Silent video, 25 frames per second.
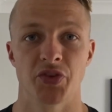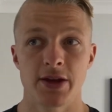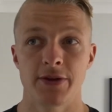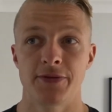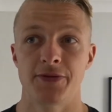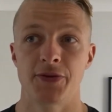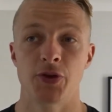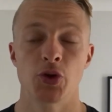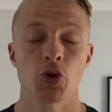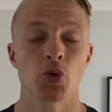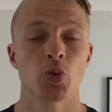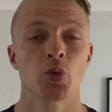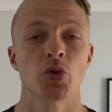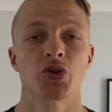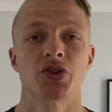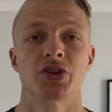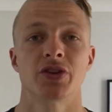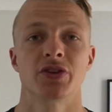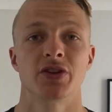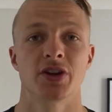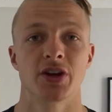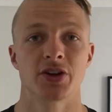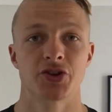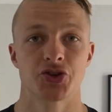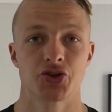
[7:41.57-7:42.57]
If you
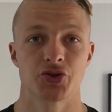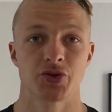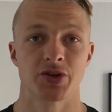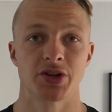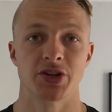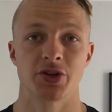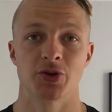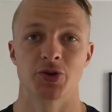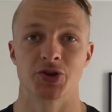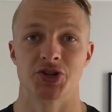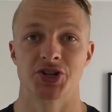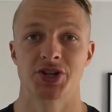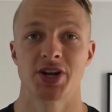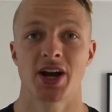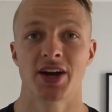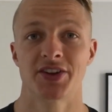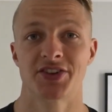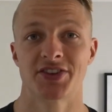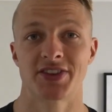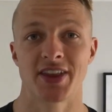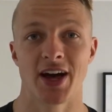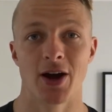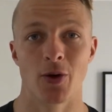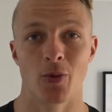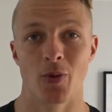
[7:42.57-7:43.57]
wouldn't treat your
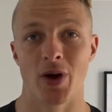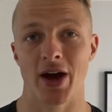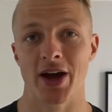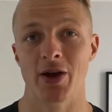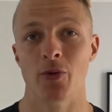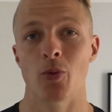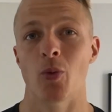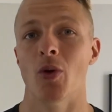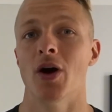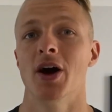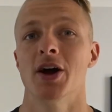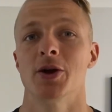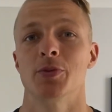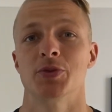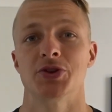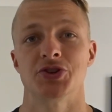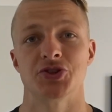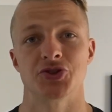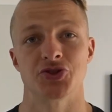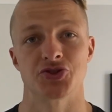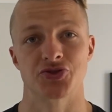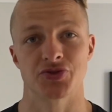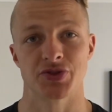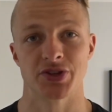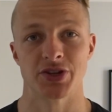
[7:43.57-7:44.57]
chest that way, why would
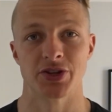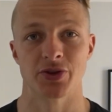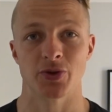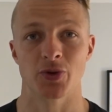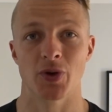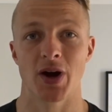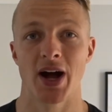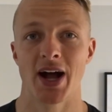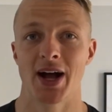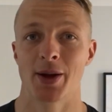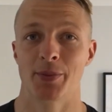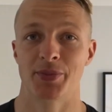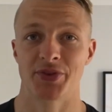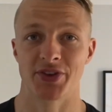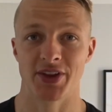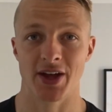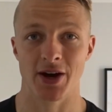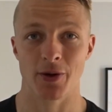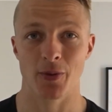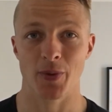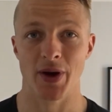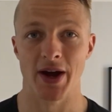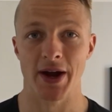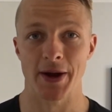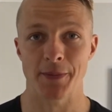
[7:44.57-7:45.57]
you treat your abs
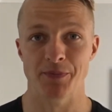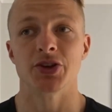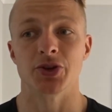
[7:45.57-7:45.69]
that way?